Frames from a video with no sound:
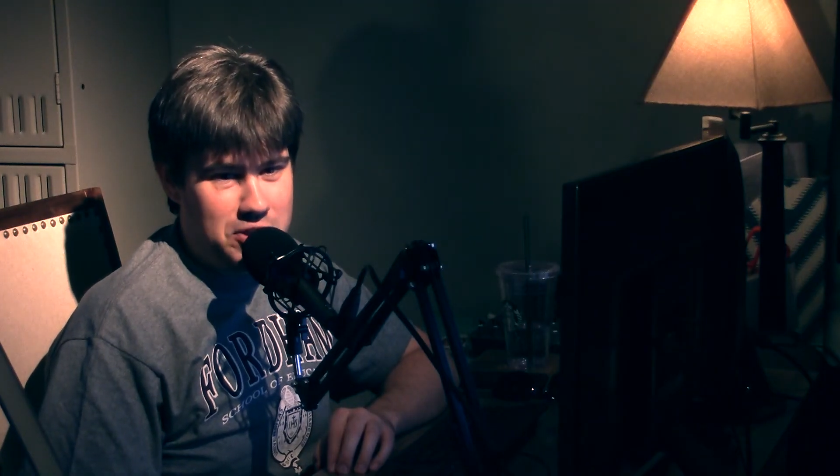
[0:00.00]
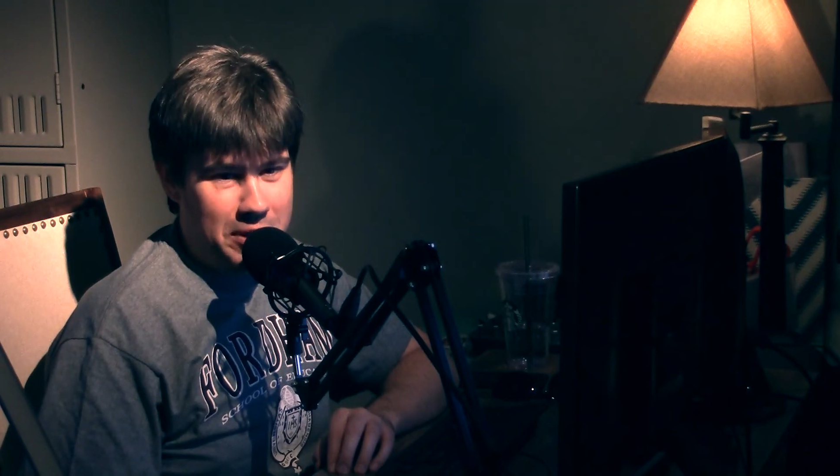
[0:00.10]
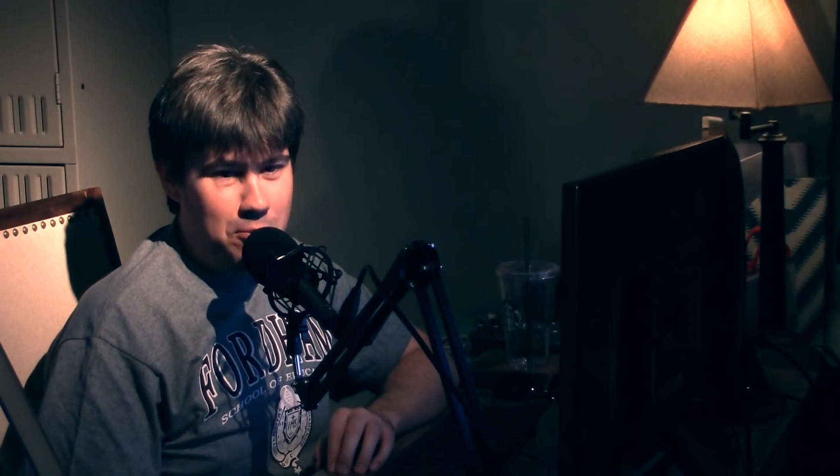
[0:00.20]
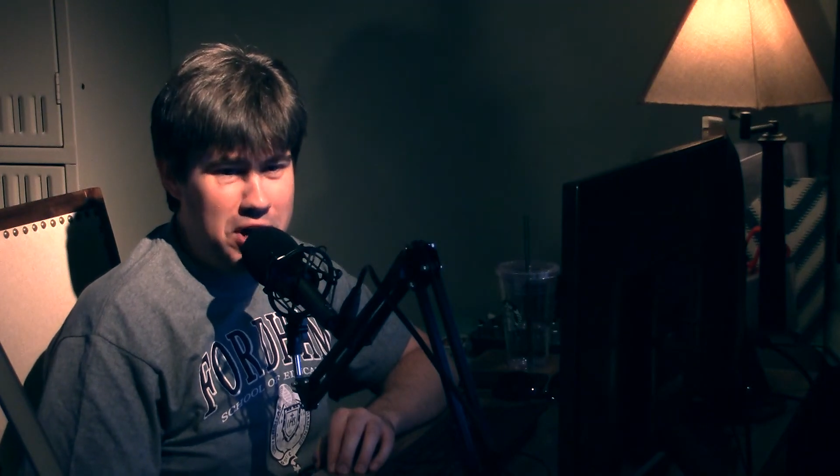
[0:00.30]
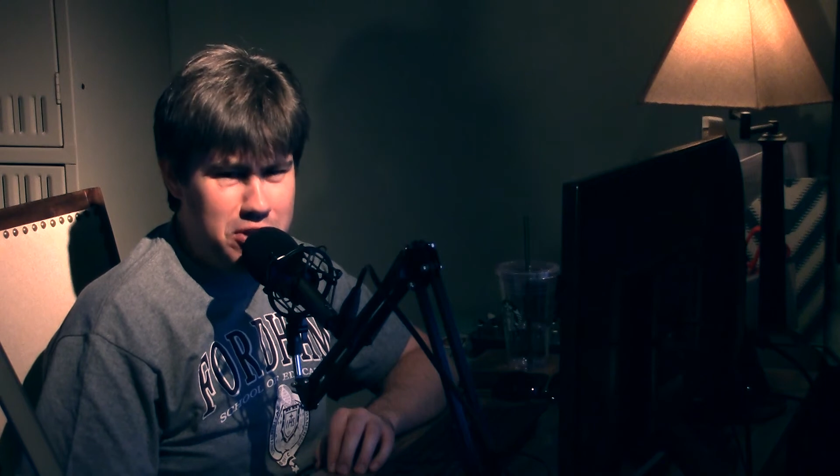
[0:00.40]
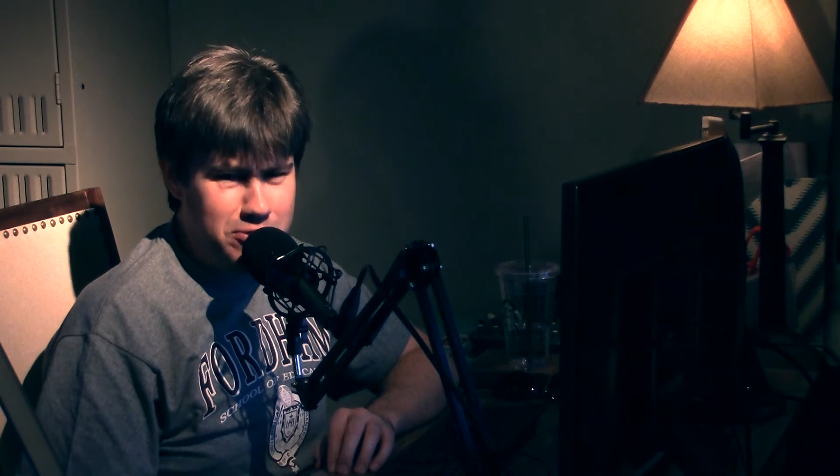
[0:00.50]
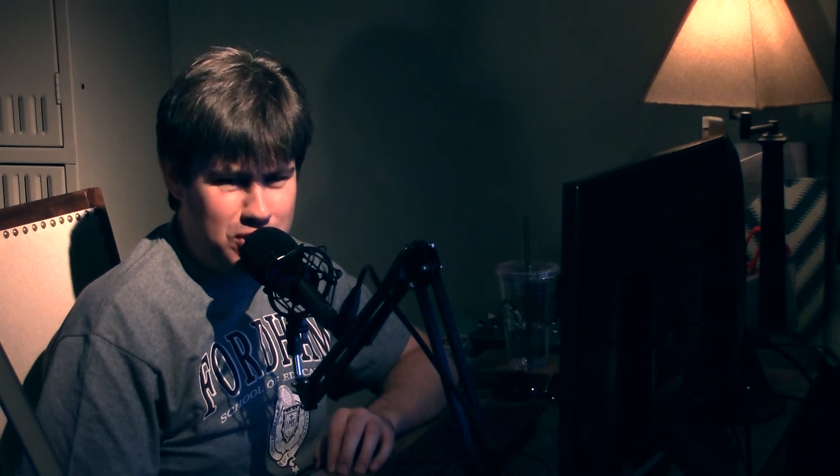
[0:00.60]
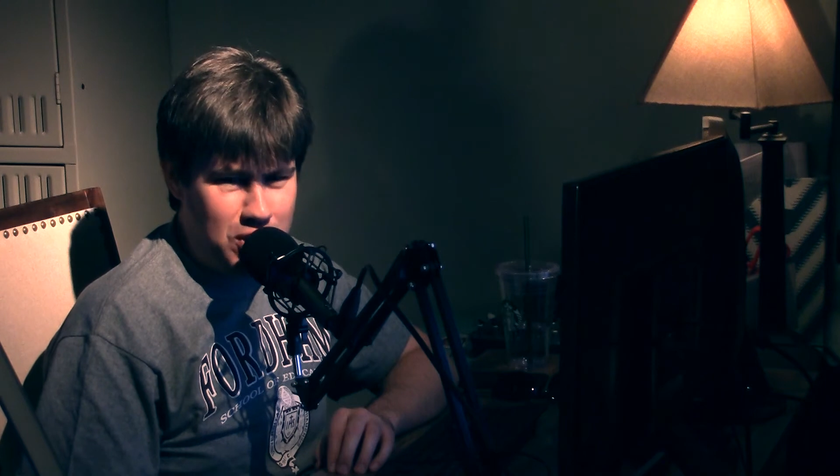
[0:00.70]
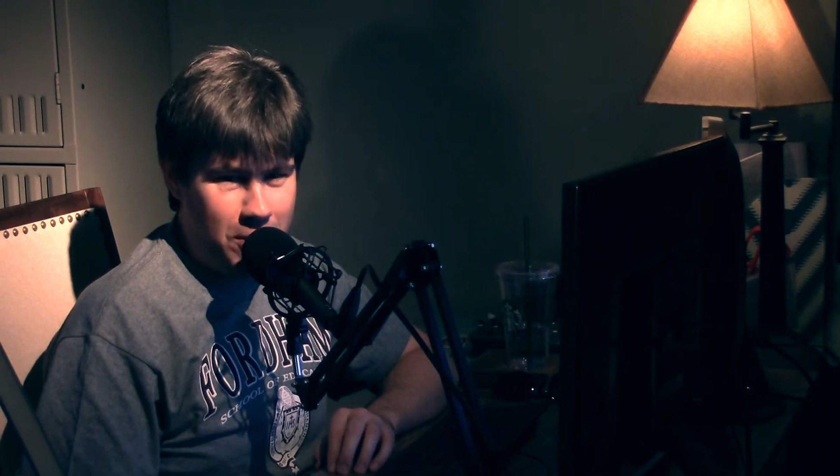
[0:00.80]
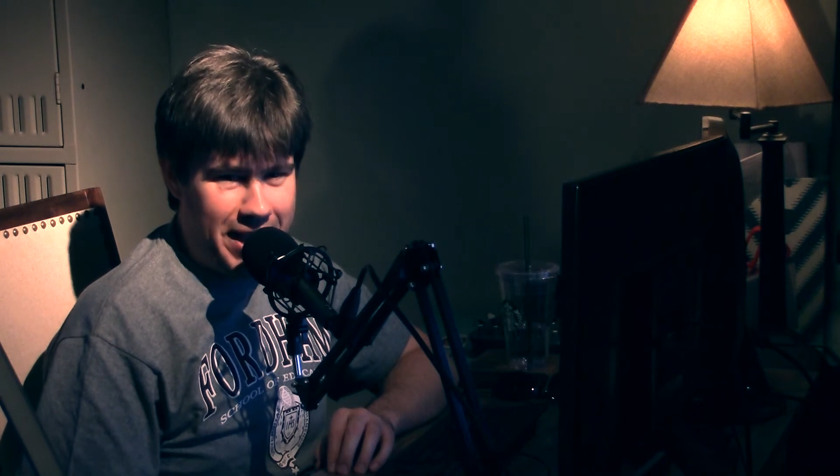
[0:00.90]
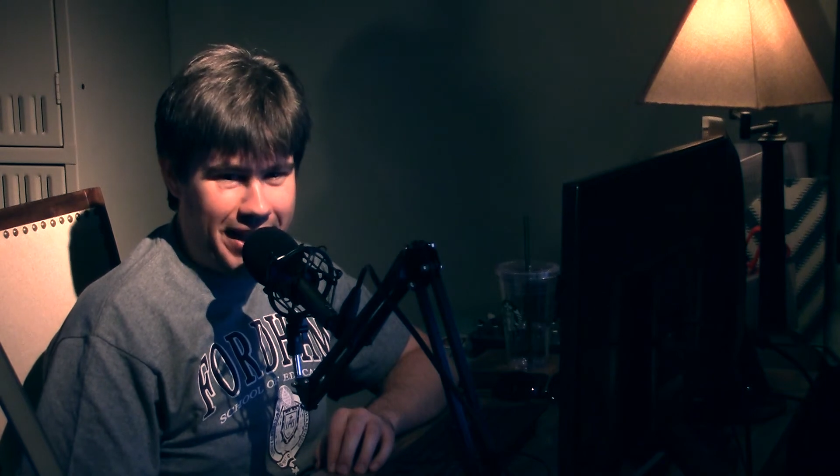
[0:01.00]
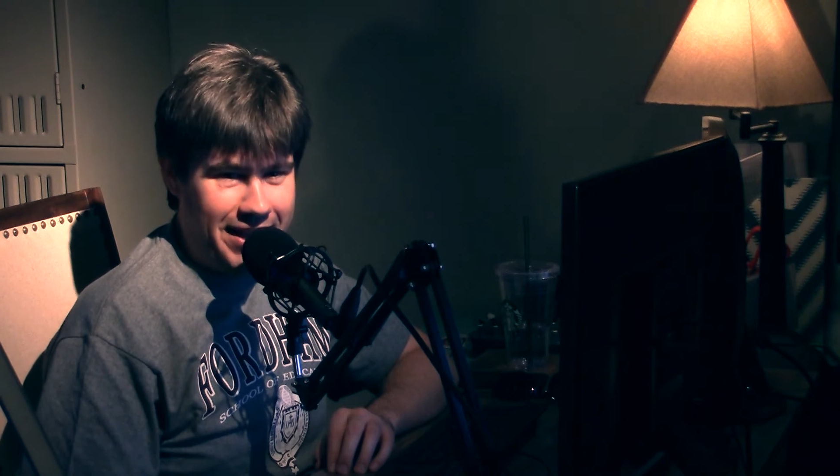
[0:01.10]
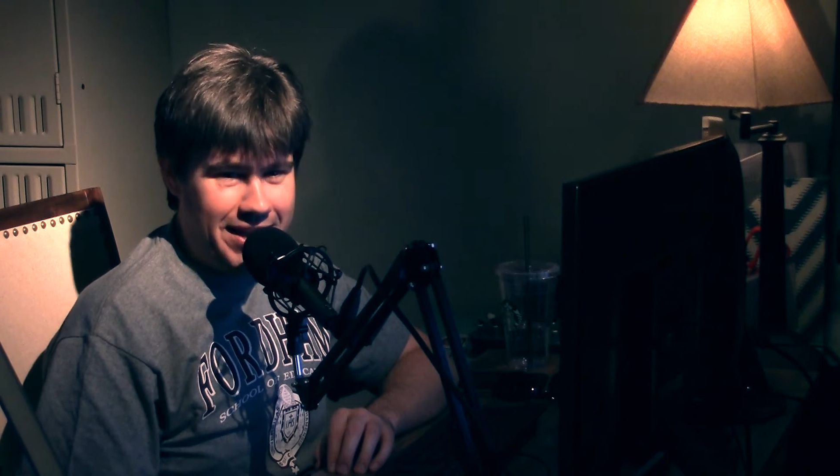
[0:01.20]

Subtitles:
Just like, what are you doing?